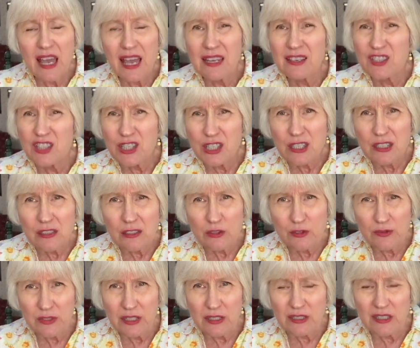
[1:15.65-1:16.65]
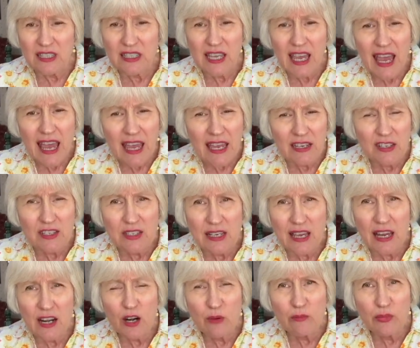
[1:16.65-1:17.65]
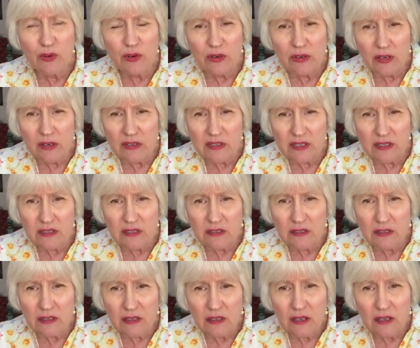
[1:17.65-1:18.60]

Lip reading: and children caged at our borders.